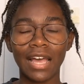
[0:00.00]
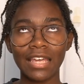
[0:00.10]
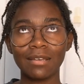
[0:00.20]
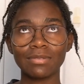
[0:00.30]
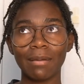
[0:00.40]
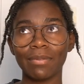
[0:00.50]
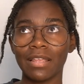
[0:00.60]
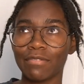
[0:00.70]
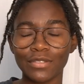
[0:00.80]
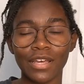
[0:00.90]
items, I
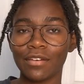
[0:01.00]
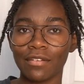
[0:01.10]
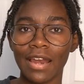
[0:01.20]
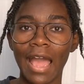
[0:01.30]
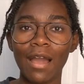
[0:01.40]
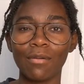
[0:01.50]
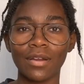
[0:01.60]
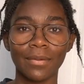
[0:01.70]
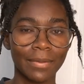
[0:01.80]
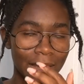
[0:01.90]
believe, was under an
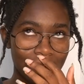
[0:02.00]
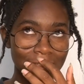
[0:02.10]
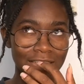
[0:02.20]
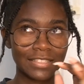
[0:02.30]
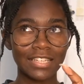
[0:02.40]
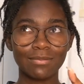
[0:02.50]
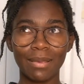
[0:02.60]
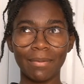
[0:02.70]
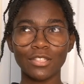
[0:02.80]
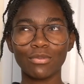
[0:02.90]
hour because it takes me
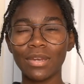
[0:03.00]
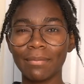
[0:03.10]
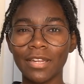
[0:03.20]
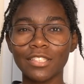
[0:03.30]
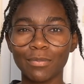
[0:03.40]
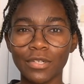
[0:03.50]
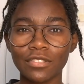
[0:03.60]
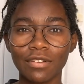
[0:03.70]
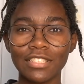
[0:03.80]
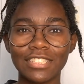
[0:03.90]
about 20 minutes per
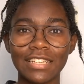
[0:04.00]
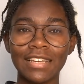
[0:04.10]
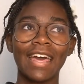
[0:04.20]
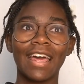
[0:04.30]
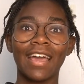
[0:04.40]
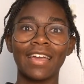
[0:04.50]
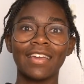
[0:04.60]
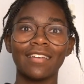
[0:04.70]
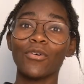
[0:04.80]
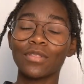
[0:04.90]
scrunchie and
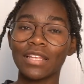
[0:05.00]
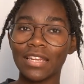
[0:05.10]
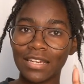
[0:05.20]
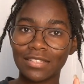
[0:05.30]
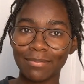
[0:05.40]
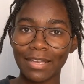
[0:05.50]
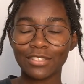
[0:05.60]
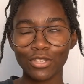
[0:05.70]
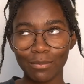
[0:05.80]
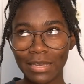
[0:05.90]
I only needed to make
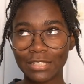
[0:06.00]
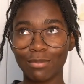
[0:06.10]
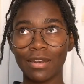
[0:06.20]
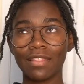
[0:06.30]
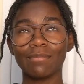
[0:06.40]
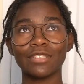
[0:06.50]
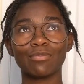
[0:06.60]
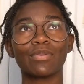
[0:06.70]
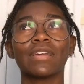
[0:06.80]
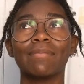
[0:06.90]
2 because one of them was
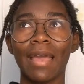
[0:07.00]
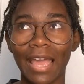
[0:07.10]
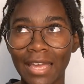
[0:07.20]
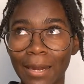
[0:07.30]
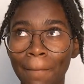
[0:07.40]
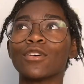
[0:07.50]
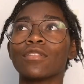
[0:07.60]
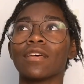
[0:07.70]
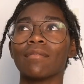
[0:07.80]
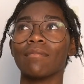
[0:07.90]
pre-made. So
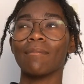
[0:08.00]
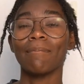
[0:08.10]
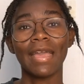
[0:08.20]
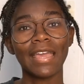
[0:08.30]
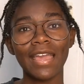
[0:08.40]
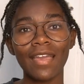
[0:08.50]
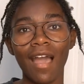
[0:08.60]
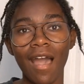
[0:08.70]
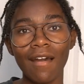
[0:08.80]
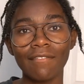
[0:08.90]
the making
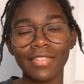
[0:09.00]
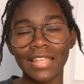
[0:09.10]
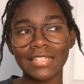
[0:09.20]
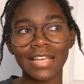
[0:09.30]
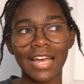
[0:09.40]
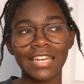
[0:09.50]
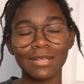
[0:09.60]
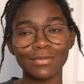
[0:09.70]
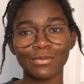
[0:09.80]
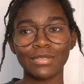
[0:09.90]
of these
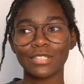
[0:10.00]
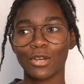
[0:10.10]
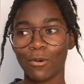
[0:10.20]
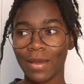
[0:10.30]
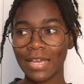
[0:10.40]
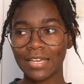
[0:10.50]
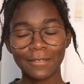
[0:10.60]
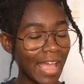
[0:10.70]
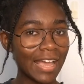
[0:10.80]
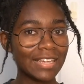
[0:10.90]
items was quick
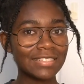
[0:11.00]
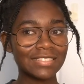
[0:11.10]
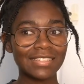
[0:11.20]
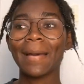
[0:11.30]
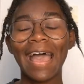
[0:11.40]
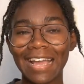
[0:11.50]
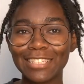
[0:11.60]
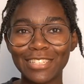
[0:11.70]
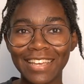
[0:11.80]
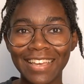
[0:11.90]
and
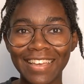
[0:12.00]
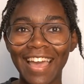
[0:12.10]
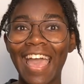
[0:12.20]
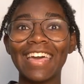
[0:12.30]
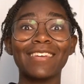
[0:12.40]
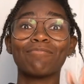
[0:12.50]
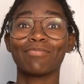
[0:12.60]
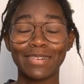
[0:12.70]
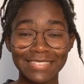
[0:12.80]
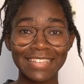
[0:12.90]
packaging it and
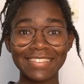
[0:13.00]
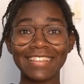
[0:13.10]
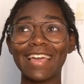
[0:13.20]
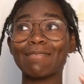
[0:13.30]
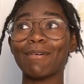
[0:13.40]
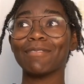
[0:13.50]
printing the label